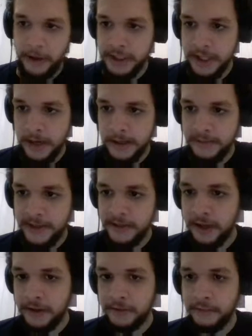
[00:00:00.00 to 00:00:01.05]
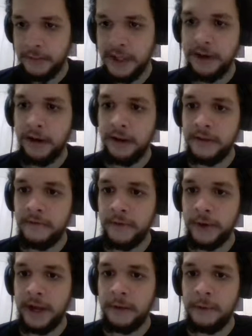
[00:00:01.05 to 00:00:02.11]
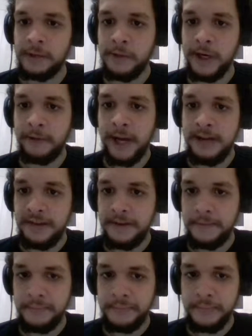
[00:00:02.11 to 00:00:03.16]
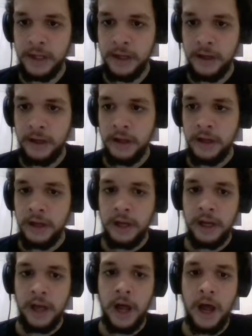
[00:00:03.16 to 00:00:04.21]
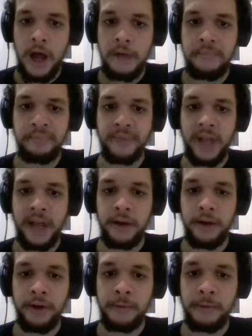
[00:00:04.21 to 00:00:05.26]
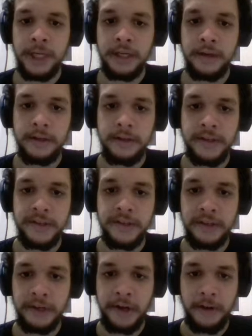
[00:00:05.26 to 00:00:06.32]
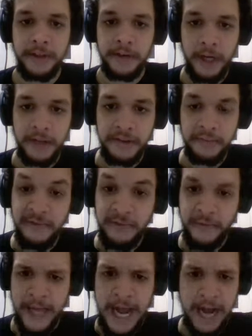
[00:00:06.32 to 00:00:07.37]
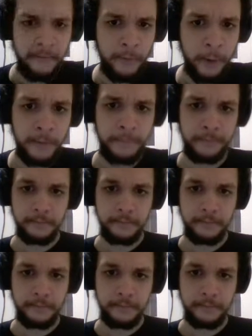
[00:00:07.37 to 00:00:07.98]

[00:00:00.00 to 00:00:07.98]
already talked about the other familiar. It's for like when you want to race. And Hoodwink, this is a card that I've gotten some flack for,